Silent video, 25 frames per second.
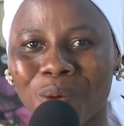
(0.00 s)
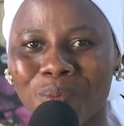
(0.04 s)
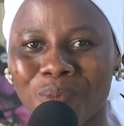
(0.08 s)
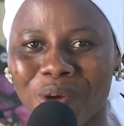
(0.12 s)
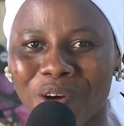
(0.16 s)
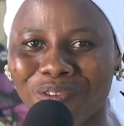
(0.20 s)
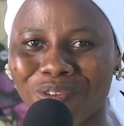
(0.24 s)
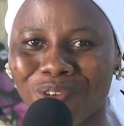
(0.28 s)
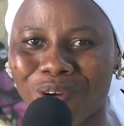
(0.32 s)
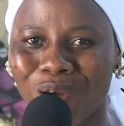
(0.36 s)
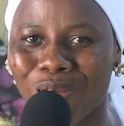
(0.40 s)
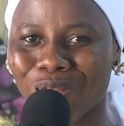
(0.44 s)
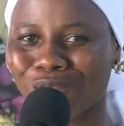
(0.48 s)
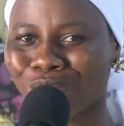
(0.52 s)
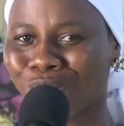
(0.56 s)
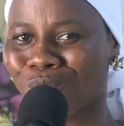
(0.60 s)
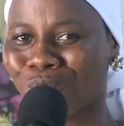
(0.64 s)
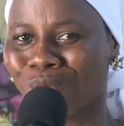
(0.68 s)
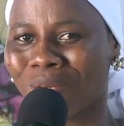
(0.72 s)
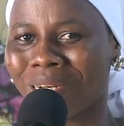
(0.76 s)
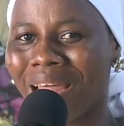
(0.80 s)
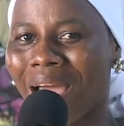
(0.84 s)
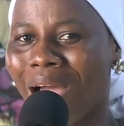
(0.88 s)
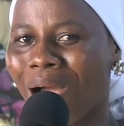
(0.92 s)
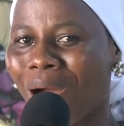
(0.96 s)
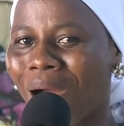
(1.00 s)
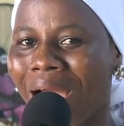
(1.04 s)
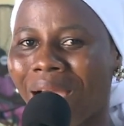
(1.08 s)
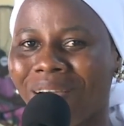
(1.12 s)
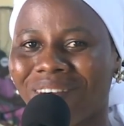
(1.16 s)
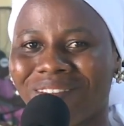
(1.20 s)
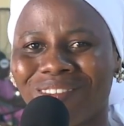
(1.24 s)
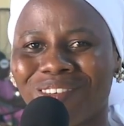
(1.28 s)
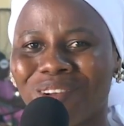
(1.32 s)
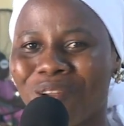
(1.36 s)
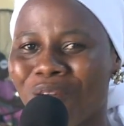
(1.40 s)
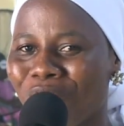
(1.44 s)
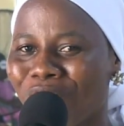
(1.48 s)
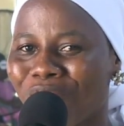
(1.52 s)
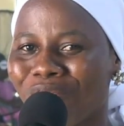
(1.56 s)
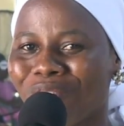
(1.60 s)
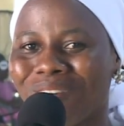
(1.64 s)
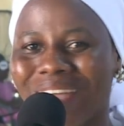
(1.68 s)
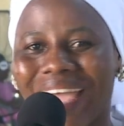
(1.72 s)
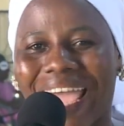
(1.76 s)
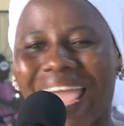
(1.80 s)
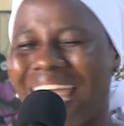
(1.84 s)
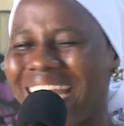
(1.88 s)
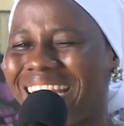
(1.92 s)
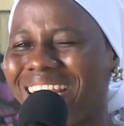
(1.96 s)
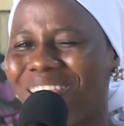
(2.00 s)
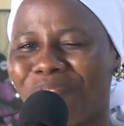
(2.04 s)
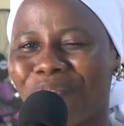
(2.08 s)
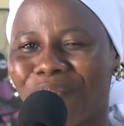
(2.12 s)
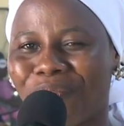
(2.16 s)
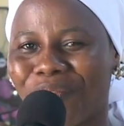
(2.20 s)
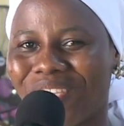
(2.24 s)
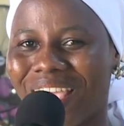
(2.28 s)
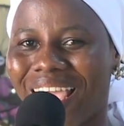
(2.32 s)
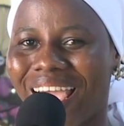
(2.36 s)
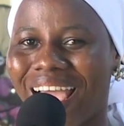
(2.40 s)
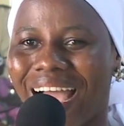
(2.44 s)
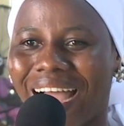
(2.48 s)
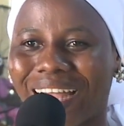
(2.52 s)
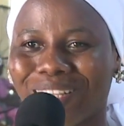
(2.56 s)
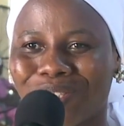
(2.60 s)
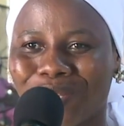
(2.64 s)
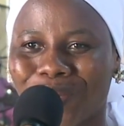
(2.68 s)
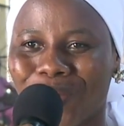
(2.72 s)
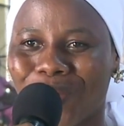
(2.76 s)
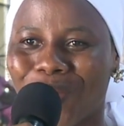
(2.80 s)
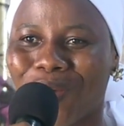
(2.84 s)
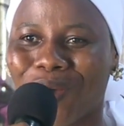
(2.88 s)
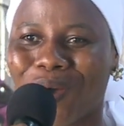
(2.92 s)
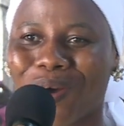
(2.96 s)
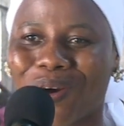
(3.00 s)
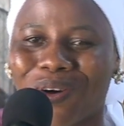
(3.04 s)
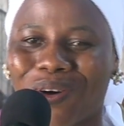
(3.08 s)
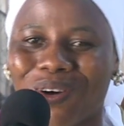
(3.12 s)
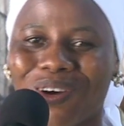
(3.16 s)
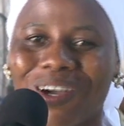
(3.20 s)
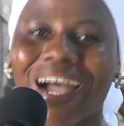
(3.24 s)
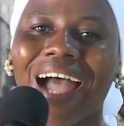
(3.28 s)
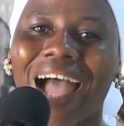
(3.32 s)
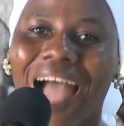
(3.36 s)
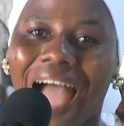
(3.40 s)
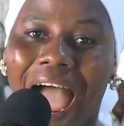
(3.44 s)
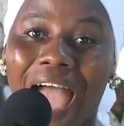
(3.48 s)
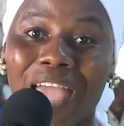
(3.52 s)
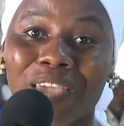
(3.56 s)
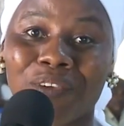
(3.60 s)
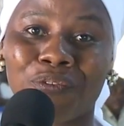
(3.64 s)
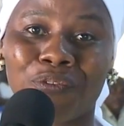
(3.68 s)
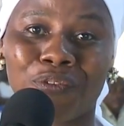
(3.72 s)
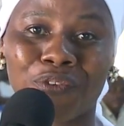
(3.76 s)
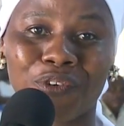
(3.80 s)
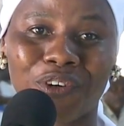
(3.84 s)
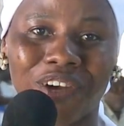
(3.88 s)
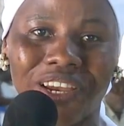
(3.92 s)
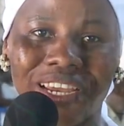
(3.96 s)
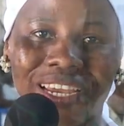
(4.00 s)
of God. So now I have no any fear at all. I'm free.